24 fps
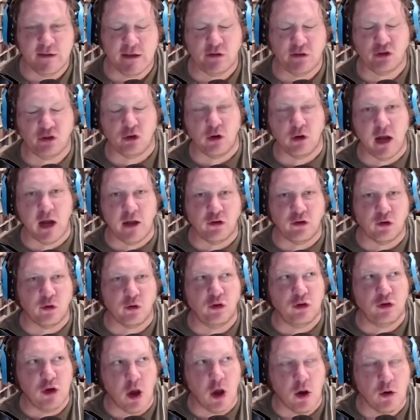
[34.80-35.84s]
short answer
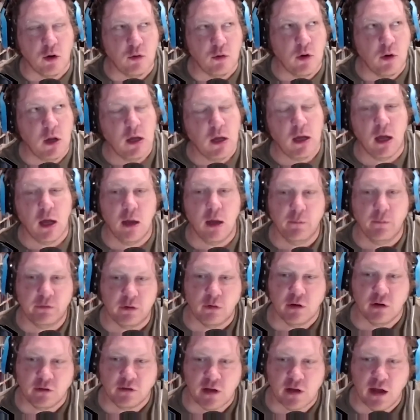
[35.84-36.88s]
is no. Um,
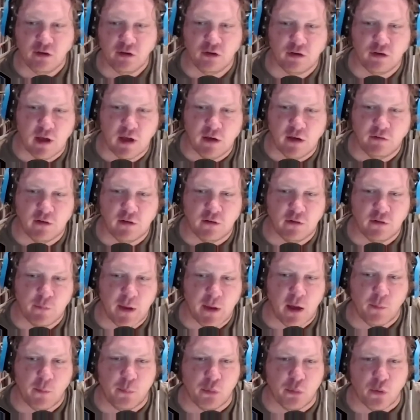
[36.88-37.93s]
so Natasha's asked us
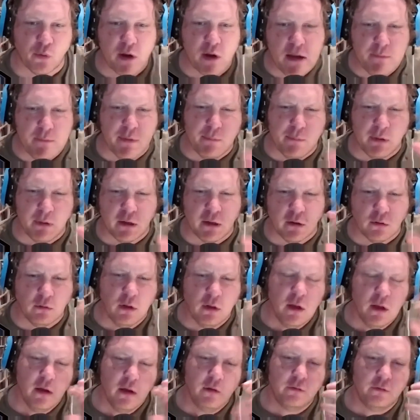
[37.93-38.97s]
about
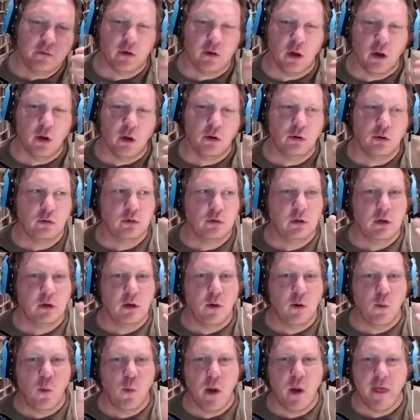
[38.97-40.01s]
pre-biblical. So
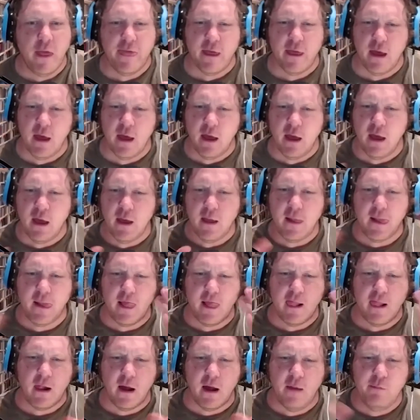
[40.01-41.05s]
whether
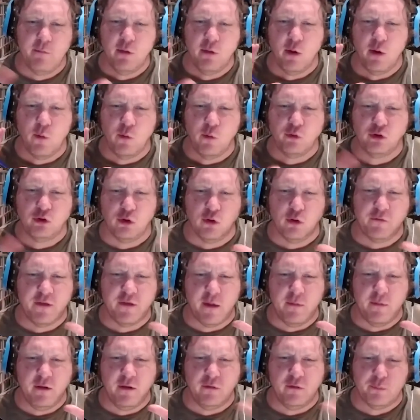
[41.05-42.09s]
I'm not sure if
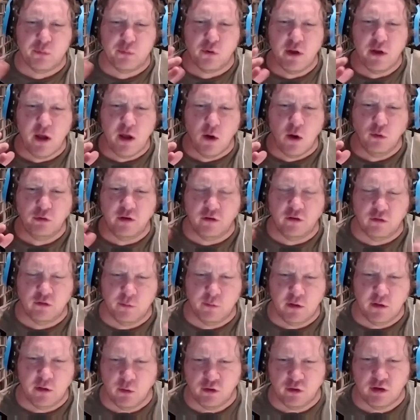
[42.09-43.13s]
that means pre-Old
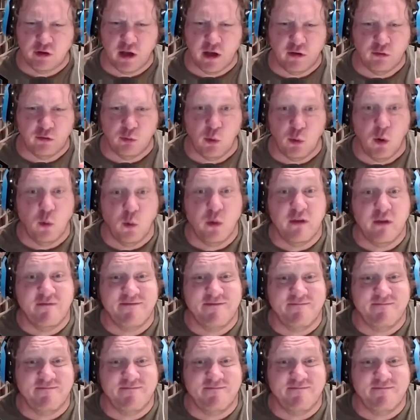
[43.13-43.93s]
Testament, in which case, well, we